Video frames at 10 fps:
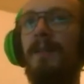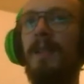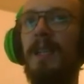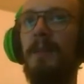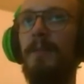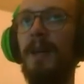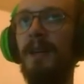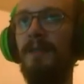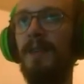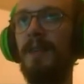Will they
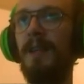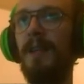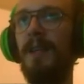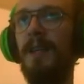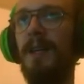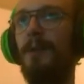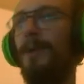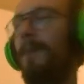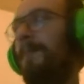benefit an AD carry?